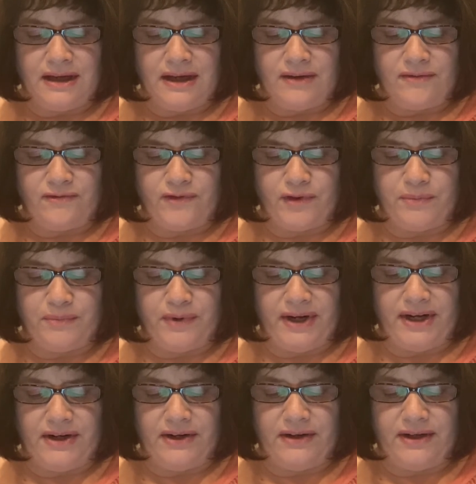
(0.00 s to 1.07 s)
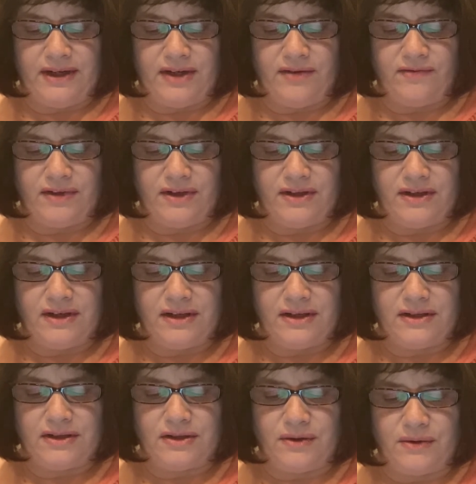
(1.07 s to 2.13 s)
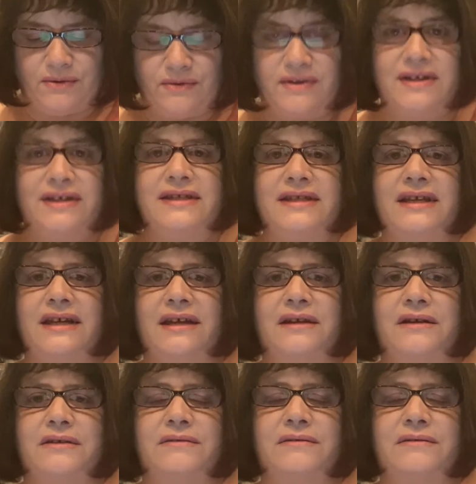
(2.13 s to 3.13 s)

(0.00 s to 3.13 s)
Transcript: for brighter, even-toned skin.